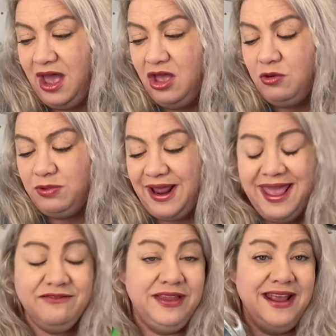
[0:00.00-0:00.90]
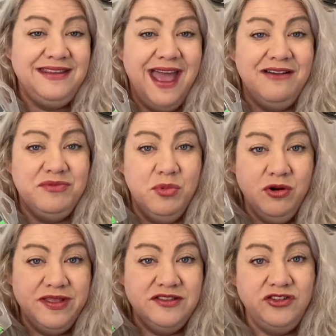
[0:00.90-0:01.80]
would I have liked to have more
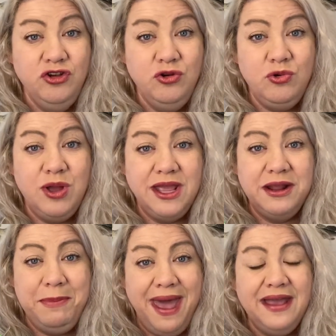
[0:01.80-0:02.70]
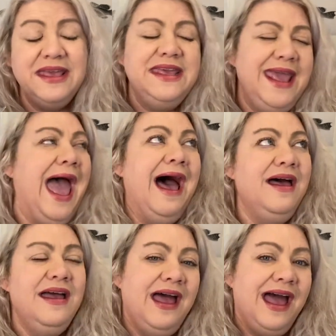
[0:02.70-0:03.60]
than 2 in a pack? Yeah,
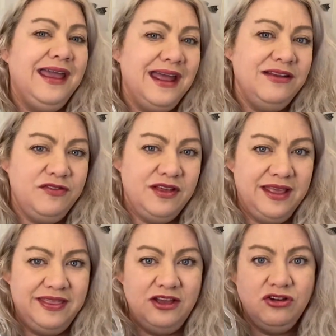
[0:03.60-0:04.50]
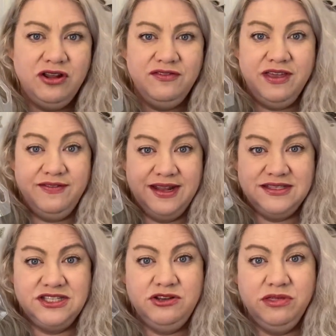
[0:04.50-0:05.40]
I kind of feel like they could have given
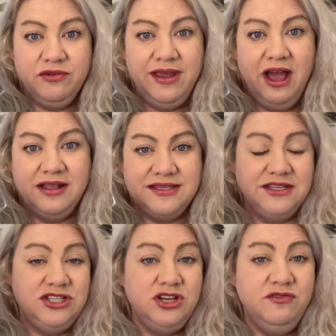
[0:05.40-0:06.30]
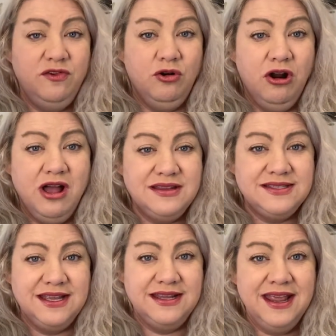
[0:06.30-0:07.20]
us 2 3/0s and 2 4/0s
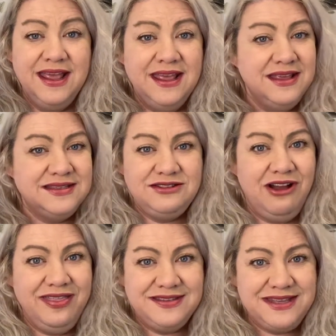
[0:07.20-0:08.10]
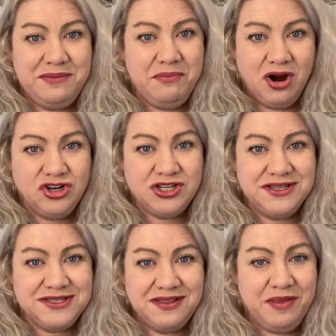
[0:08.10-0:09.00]
and still had the same
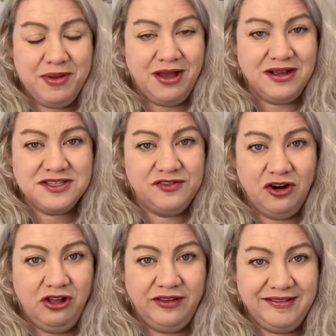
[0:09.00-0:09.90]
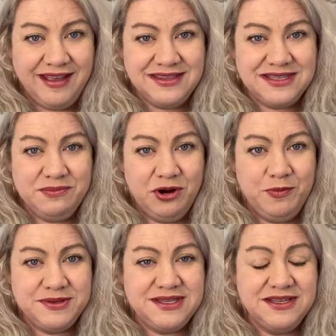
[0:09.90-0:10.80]
margins on the box for all intents and
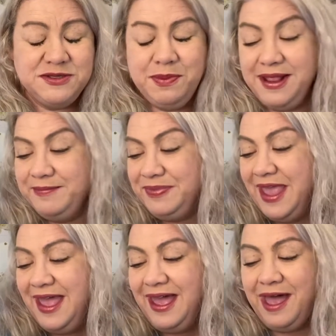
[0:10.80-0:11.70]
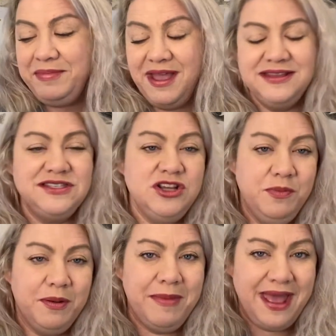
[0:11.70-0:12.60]
purposes, but I'm not
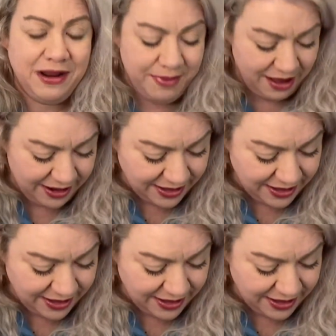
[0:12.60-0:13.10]
super mad about it.